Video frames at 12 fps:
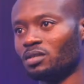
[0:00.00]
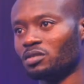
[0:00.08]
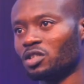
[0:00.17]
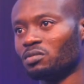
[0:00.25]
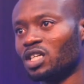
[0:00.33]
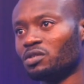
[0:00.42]

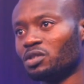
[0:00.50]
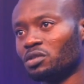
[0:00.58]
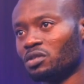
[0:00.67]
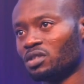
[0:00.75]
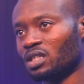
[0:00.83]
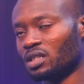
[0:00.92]
sometimes we
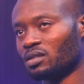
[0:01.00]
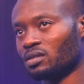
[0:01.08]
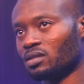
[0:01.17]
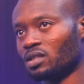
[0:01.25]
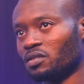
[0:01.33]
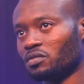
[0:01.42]
close at
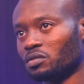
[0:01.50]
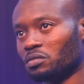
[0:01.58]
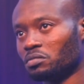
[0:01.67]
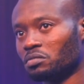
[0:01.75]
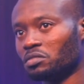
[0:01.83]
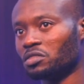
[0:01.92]

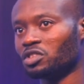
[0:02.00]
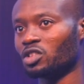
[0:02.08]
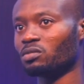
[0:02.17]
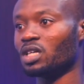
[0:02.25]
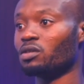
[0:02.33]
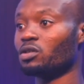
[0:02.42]
7,
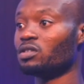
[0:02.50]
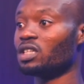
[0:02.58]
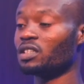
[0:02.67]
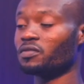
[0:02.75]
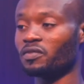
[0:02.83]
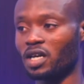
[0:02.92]
sometimes we close
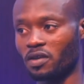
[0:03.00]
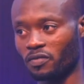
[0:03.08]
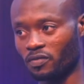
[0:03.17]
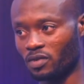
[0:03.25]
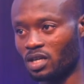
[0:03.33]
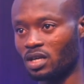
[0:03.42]
at 5,
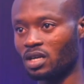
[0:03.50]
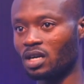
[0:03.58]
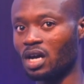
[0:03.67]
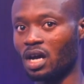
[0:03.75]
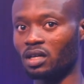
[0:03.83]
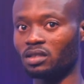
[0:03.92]

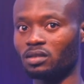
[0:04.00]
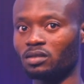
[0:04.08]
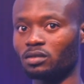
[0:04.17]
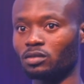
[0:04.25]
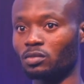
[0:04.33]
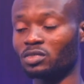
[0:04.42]
and
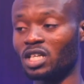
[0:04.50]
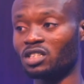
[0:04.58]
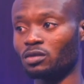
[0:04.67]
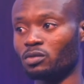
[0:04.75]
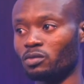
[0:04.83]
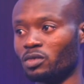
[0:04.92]

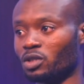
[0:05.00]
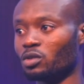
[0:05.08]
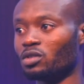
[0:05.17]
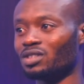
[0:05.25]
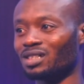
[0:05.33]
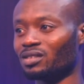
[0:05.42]
sometimes we
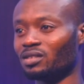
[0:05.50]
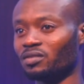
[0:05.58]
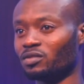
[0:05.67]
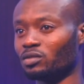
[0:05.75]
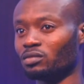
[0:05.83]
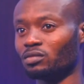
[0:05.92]
close at
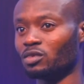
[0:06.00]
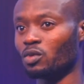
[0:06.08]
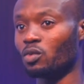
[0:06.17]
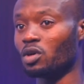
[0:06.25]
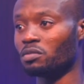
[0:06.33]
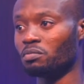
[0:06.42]
even
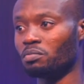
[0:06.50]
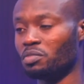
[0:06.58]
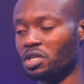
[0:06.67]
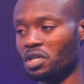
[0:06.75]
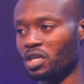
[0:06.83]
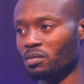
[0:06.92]
1
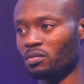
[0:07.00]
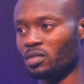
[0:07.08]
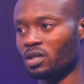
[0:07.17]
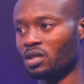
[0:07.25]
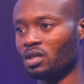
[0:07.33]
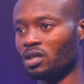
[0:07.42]
p.m.
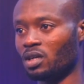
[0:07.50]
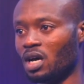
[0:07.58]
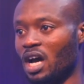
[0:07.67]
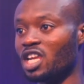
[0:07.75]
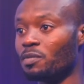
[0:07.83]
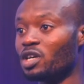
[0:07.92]

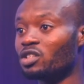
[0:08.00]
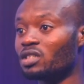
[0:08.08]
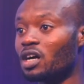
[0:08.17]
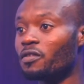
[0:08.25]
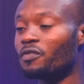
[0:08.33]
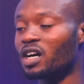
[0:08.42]
And it depends on
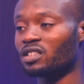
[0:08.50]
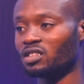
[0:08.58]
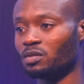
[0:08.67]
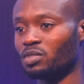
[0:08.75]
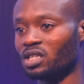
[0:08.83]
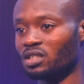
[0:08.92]
how fast
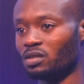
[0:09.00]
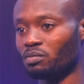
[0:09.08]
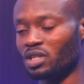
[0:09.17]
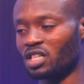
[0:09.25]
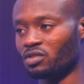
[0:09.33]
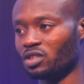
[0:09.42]
the person
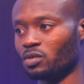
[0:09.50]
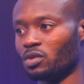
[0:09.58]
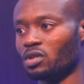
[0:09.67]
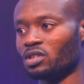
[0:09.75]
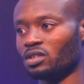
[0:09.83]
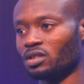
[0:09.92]
plastering the
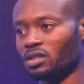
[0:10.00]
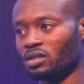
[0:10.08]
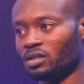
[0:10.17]
wall is.